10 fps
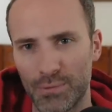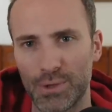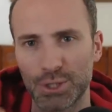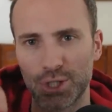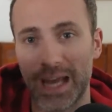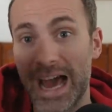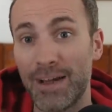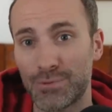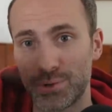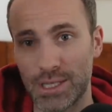of the function
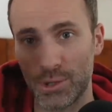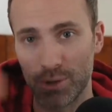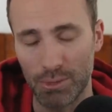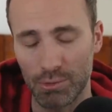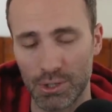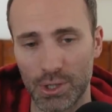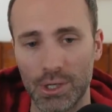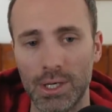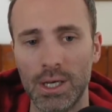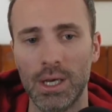after the early
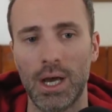return.